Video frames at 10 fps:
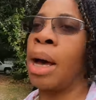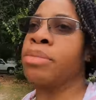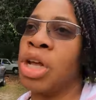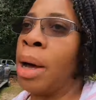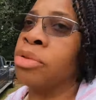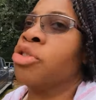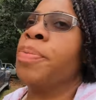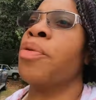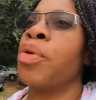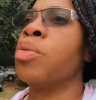I'm just I'm just
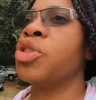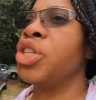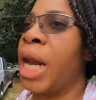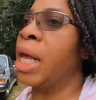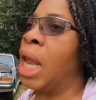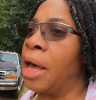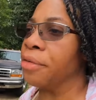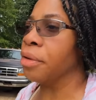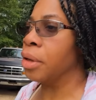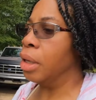being real with you. That ain't life
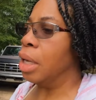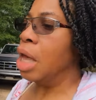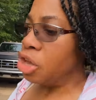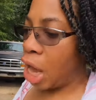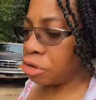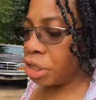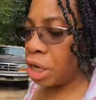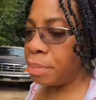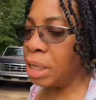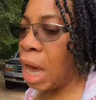y'all
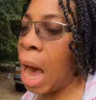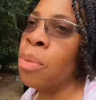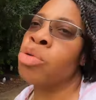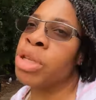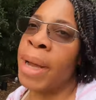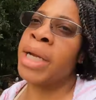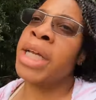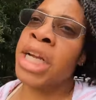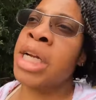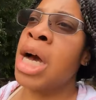tell me i want somebody to
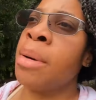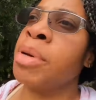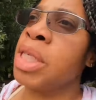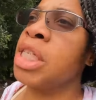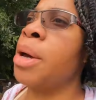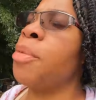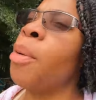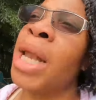get in the comments and tell me all oh,